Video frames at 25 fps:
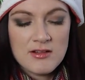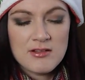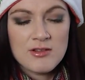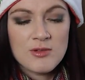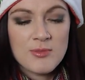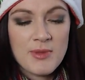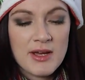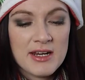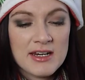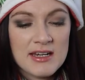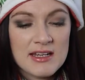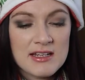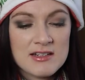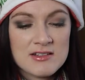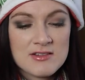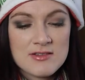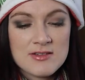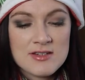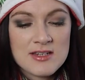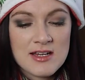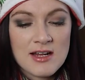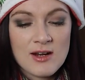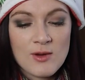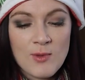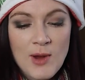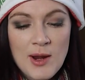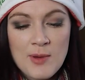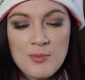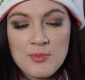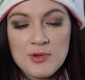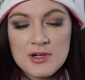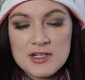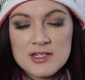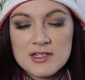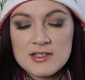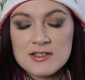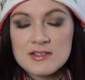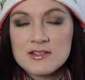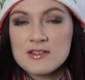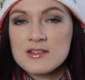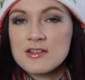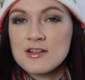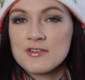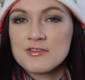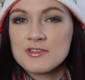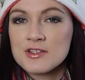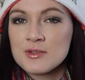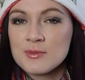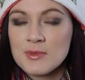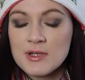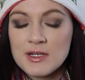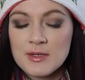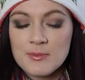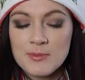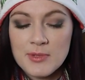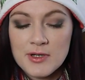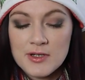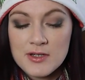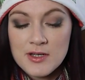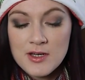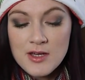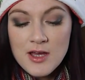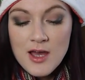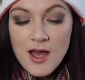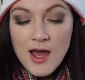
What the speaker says: Although my nails are still quite brittle and stuff at the minute, but